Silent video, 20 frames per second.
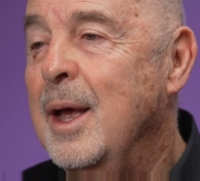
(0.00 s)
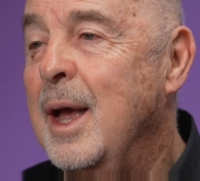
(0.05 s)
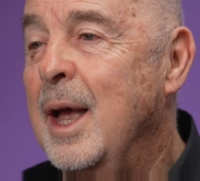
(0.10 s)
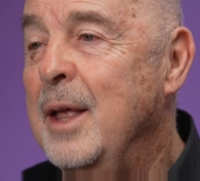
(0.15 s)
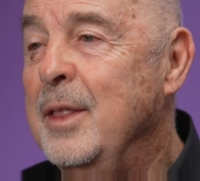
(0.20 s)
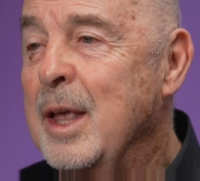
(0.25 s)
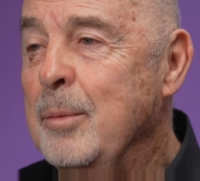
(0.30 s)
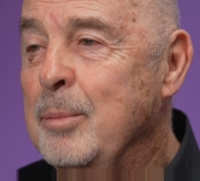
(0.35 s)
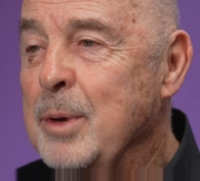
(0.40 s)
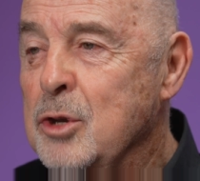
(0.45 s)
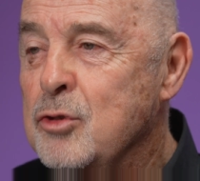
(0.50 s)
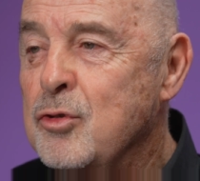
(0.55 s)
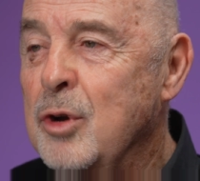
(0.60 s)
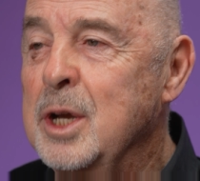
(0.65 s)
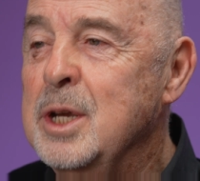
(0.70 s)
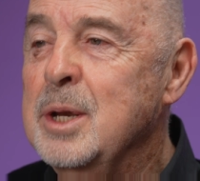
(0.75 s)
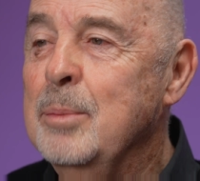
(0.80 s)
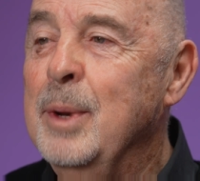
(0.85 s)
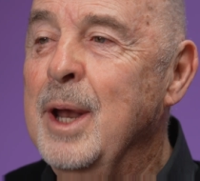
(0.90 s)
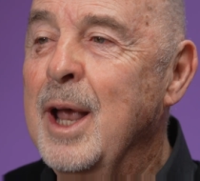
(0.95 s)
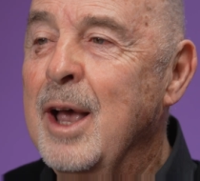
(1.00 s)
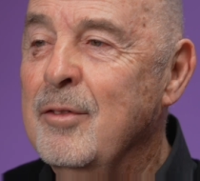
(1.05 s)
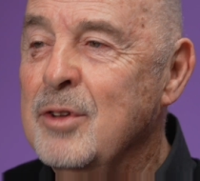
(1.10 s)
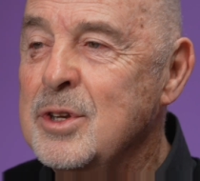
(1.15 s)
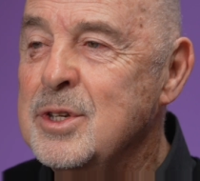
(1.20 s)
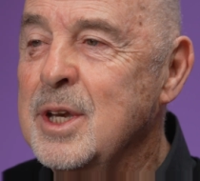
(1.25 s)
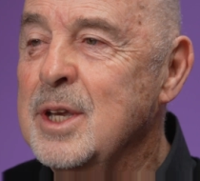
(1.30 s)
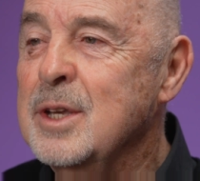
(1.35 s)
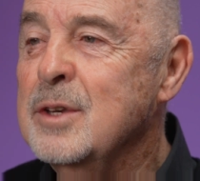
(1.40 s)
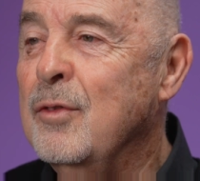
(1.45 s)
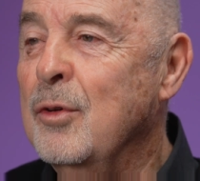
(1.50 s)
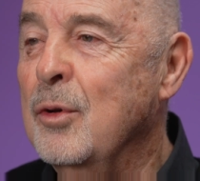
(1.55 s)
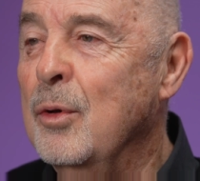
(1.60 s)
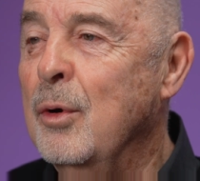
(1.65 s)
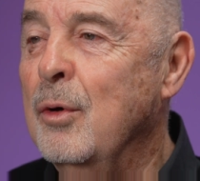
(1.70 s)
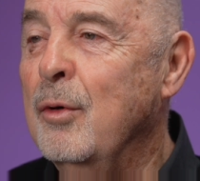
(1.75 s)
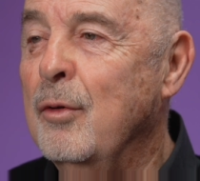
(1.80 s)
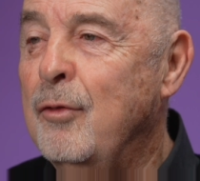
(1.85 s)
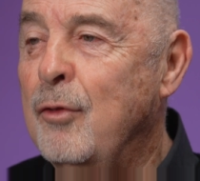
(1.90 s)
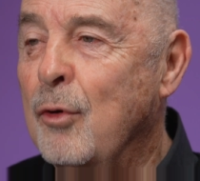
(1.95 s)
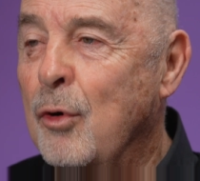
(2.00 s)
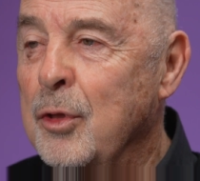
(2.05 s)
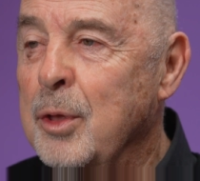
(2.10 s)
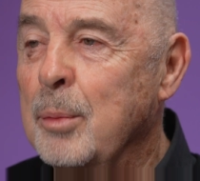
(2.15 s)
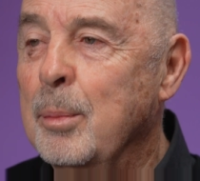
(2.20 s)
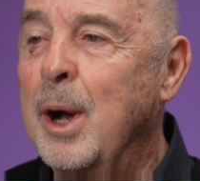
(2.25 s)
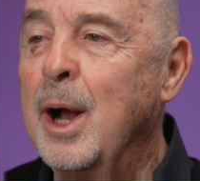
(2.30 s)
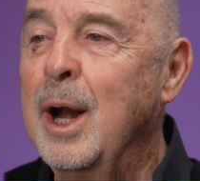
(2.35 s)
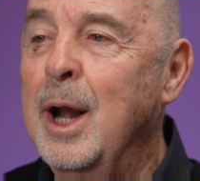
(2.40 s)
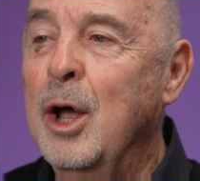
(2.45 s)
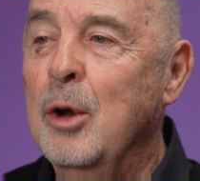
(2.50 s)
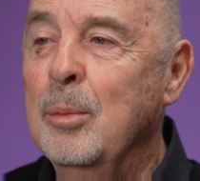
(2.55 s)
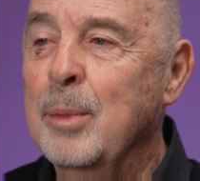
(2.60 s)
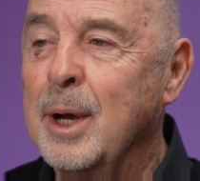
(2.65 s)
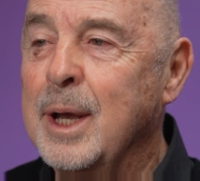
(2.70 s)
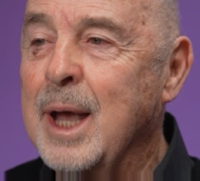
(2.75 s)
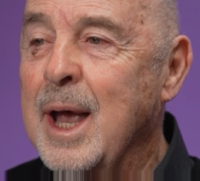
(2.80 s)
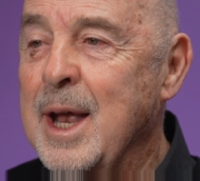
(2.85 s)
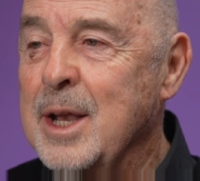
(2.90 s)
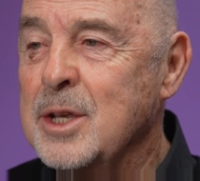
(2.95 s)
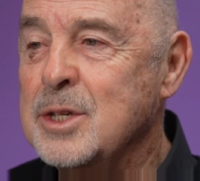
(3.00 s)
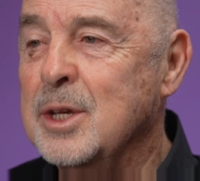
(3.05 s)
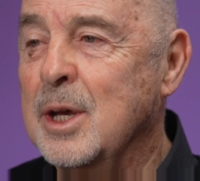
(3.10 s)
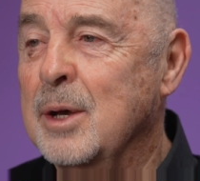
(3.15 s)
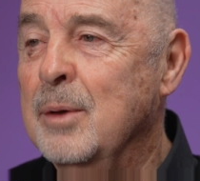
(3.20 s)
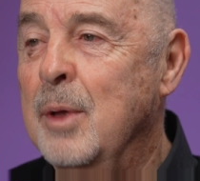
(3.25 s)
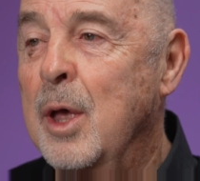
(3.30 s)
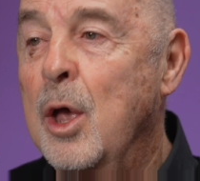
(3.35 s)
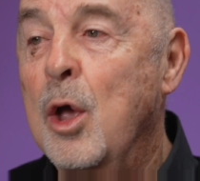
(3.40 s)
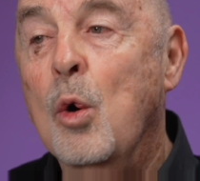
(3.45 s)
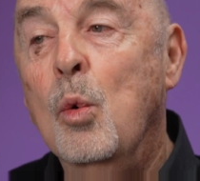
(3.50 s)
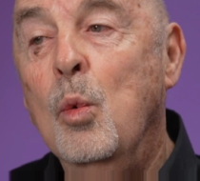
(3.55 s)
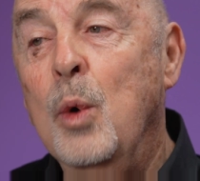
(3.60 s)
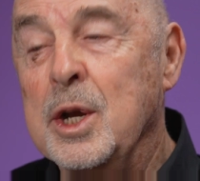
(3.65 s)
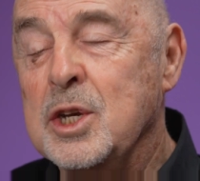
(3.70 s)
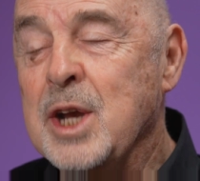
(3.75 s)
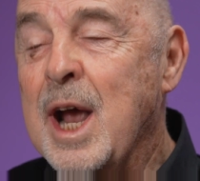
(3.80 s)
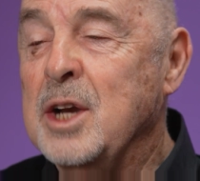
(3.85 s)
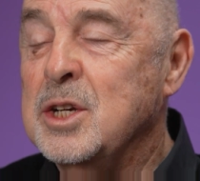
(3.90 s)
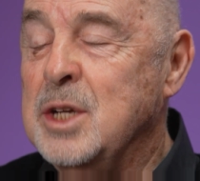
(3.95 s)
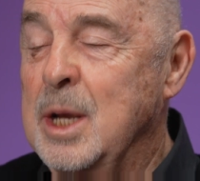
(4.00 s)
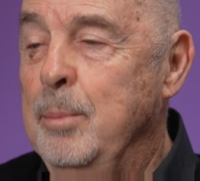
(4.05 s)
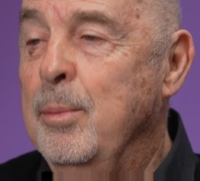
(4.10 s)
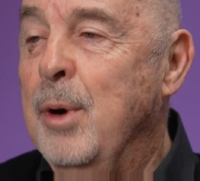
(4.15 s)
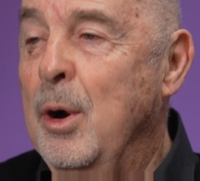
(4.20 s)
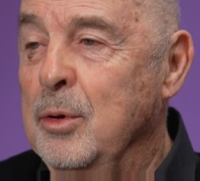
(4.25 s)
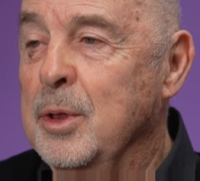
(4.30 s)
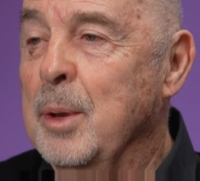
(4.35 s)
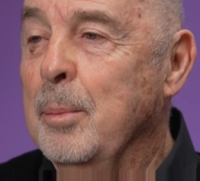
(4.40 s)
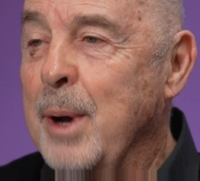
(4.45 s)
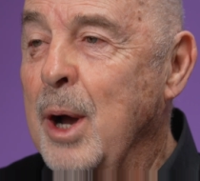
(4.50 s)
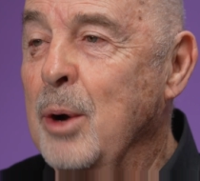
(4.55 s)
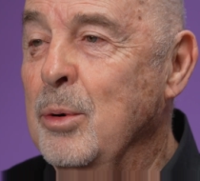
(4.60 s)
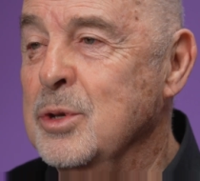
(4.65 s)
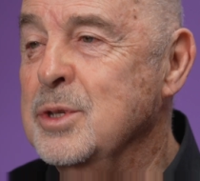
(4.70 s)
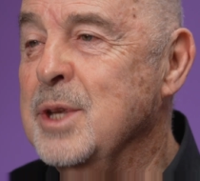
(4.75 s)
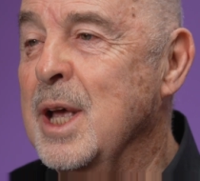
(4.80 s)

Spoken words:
And they've been treating me ever since for the myeloma cancer, which actually broke the bones.